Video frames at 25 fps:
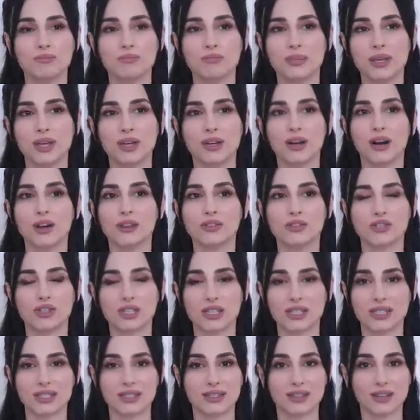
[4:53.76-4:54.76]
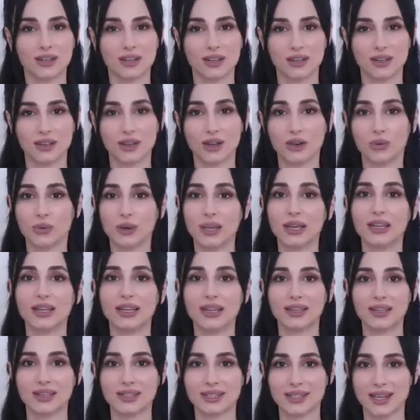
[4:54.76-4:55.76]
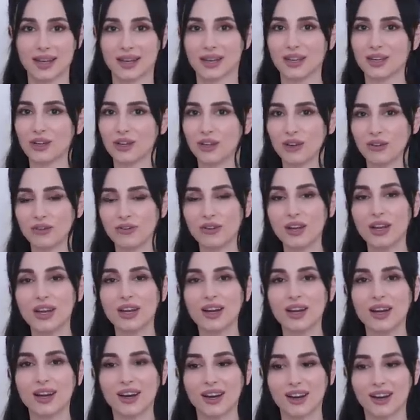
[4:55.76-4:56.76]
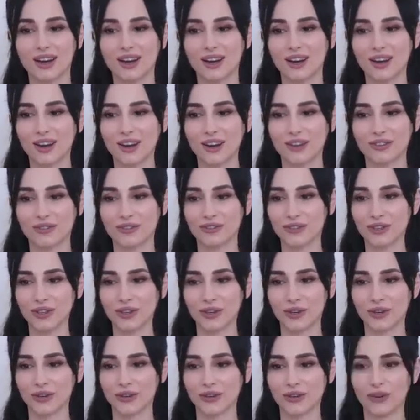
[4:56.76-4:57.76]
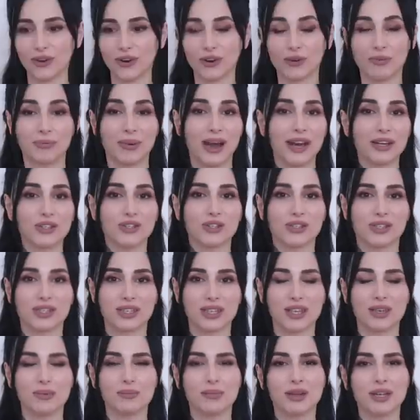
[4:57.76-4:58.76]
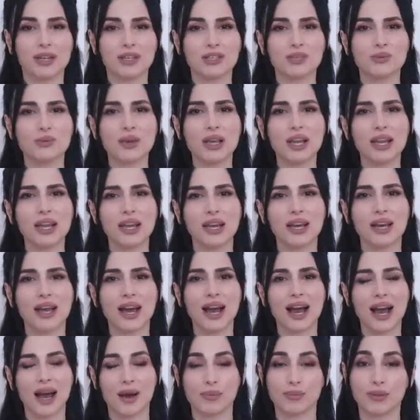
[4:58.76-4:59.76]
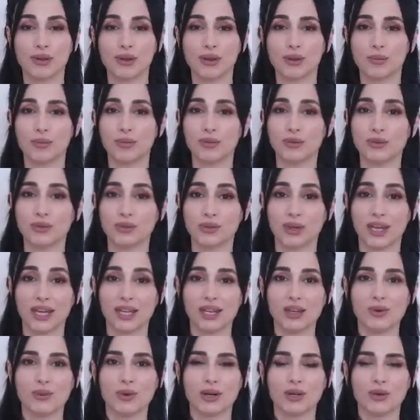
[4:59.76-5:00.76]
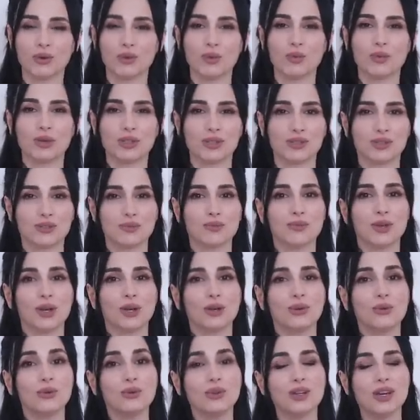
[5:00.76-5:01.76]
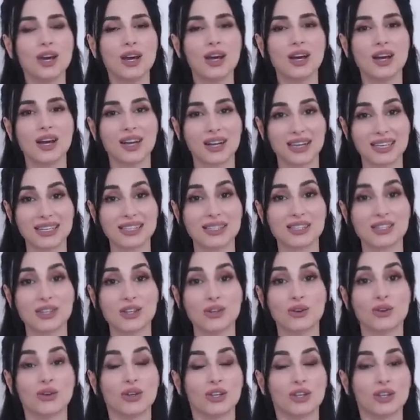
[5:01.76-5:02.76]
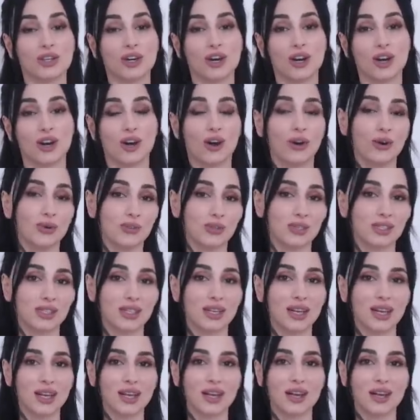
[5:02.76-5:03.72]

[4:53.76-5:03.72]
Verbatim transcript: beyond just the Queen and the setting of of, you know, Her Majesty, but it's really applicable to anyone who wants to be a good, considerate host,